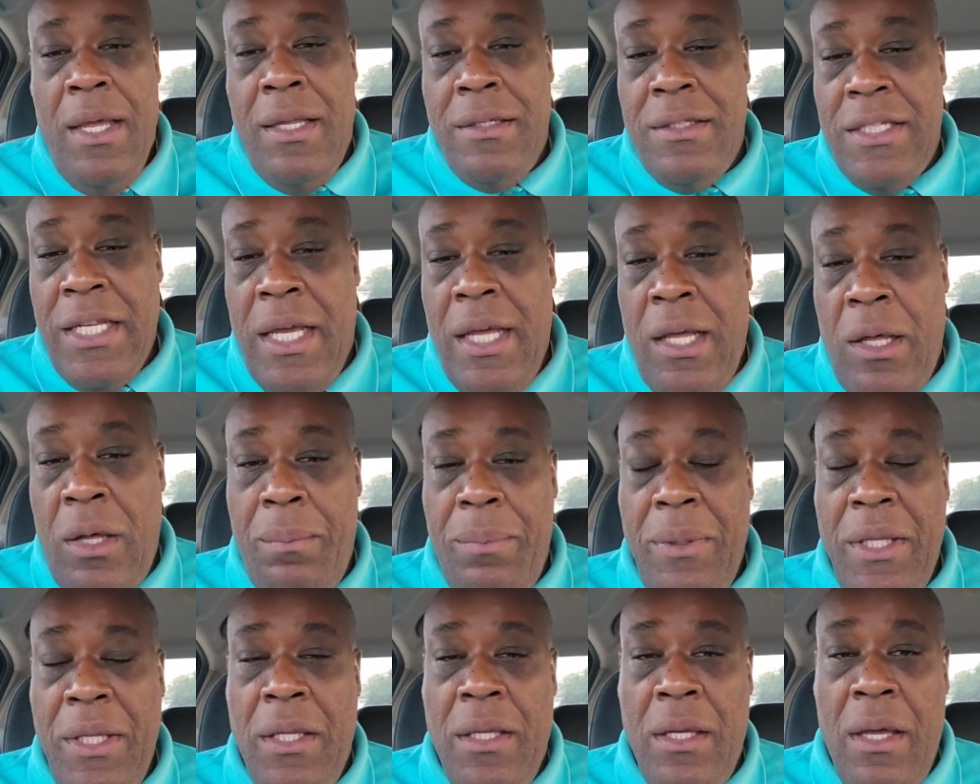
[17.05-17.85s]
and to
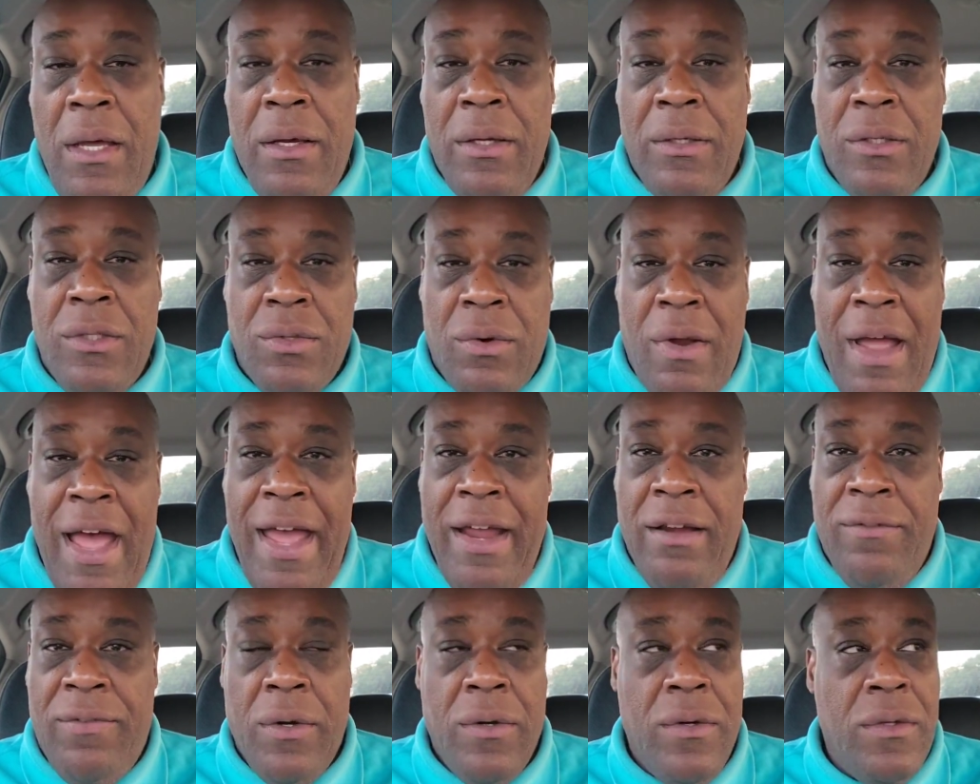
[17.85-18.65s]
help young
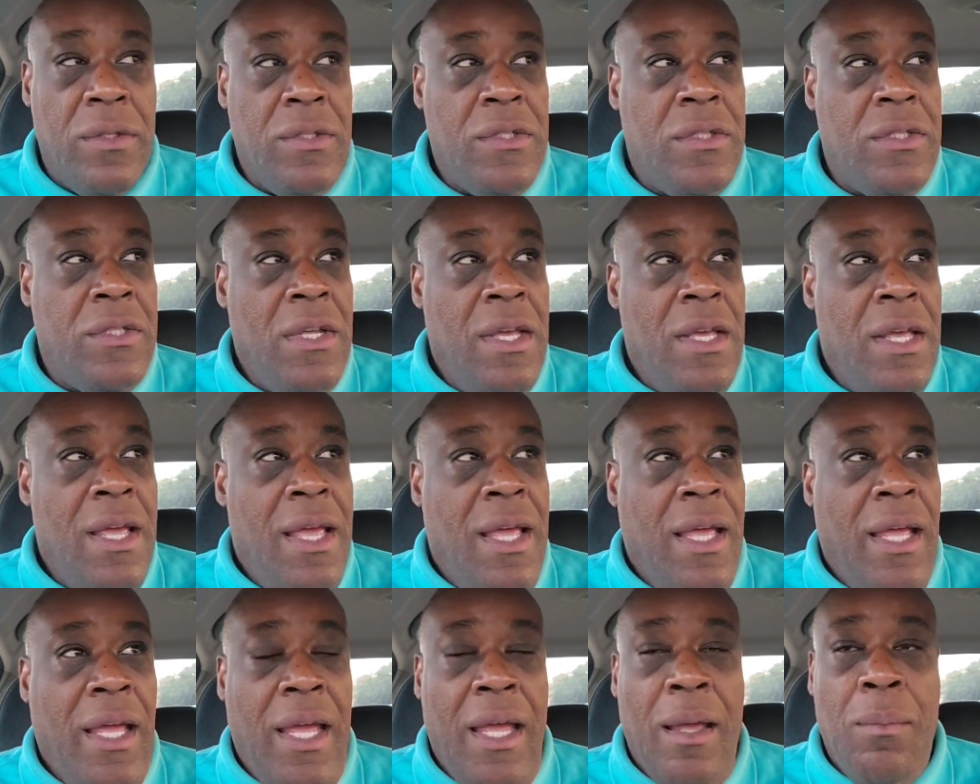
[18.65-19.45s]
drivers
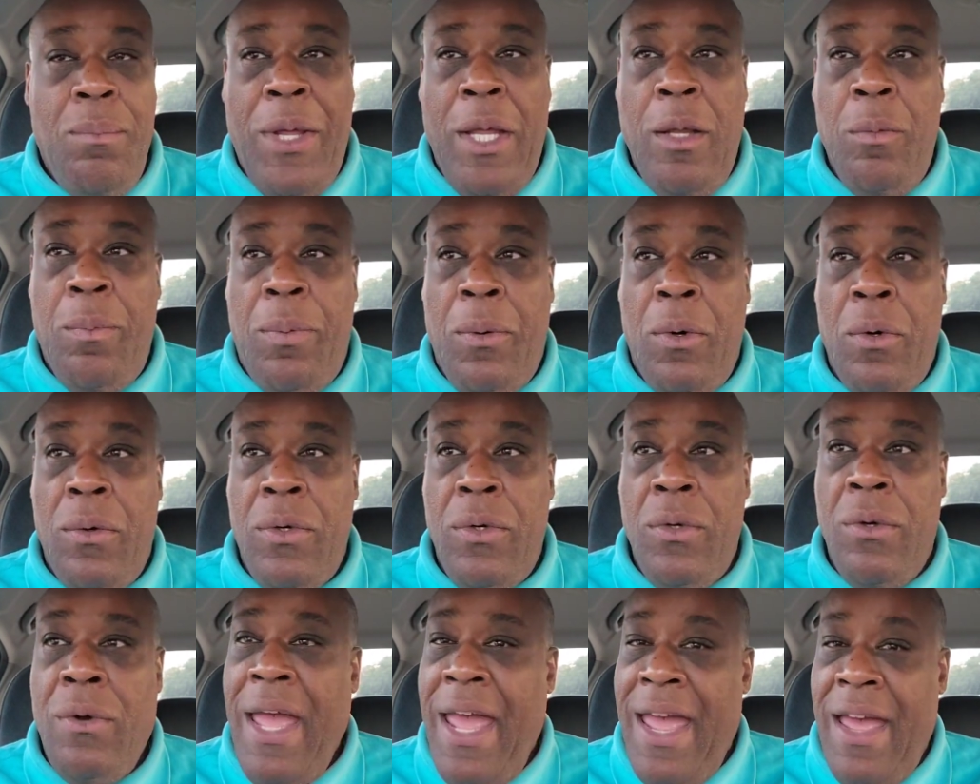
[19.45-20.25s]
and
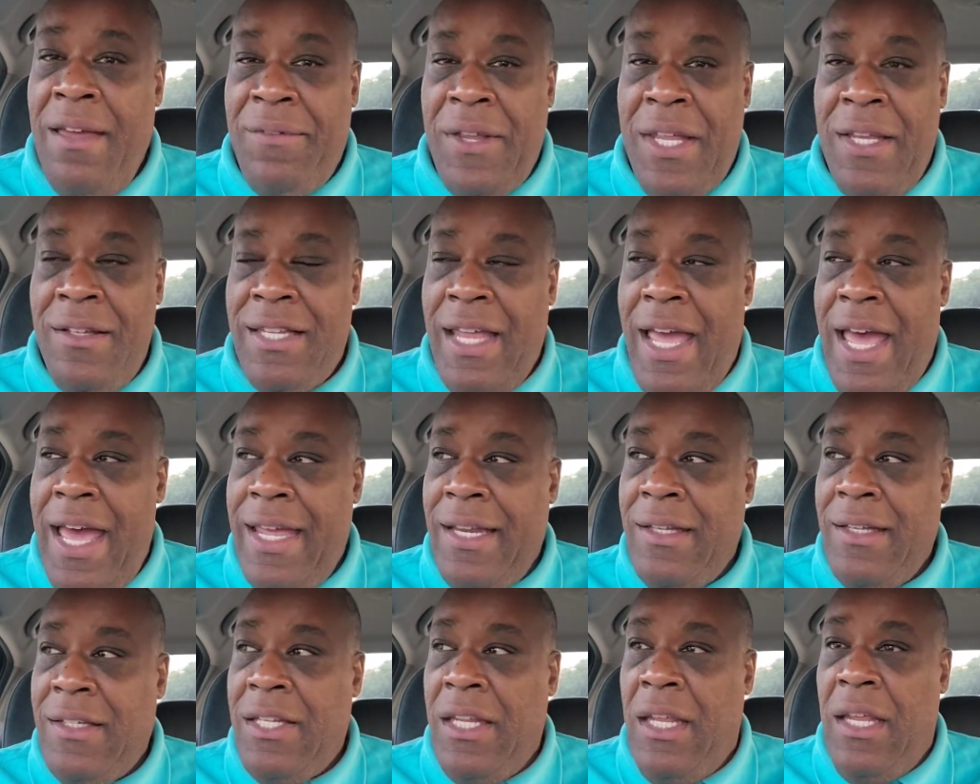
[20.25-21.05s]
people who have
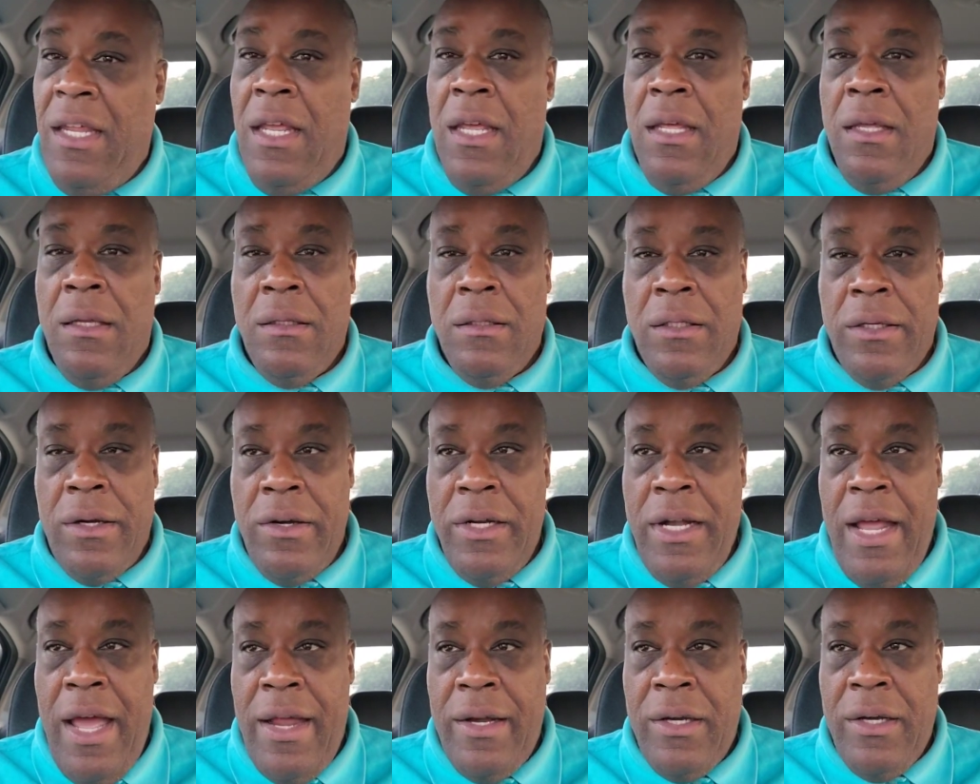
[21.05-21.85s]
anxiety
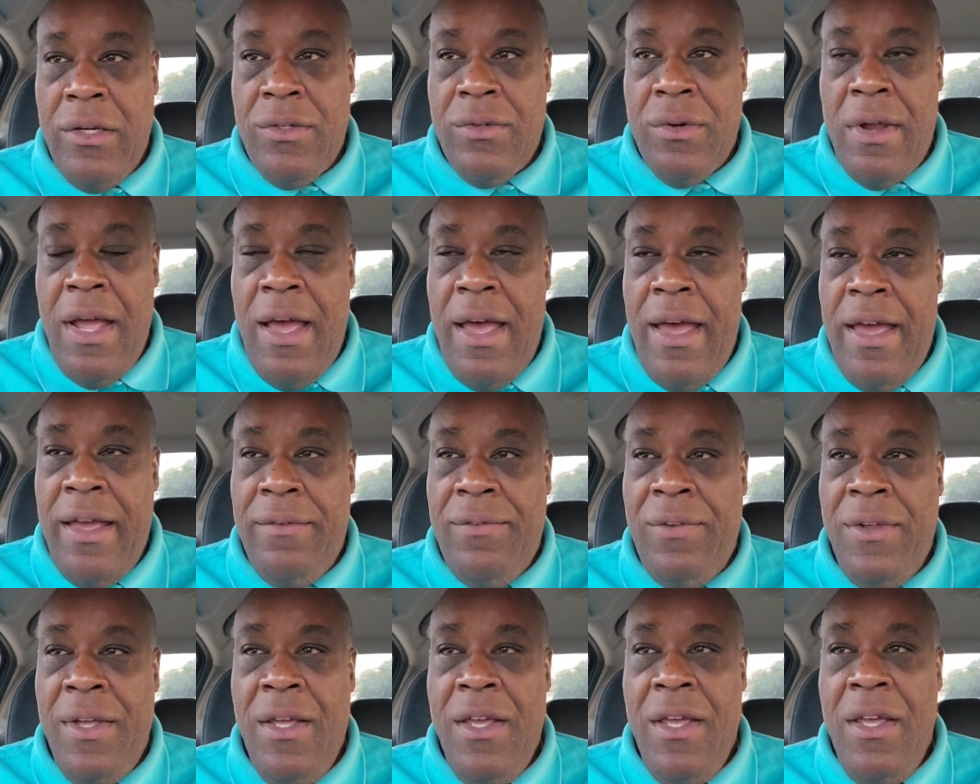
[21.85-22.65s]
learn how to
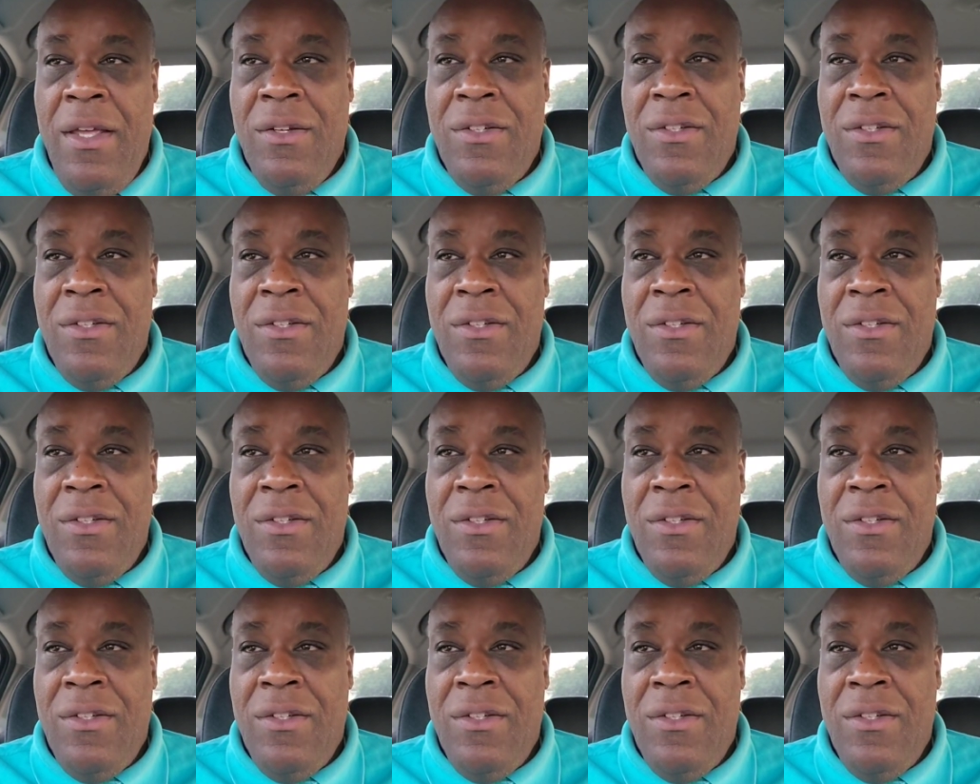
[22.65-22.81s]
drive.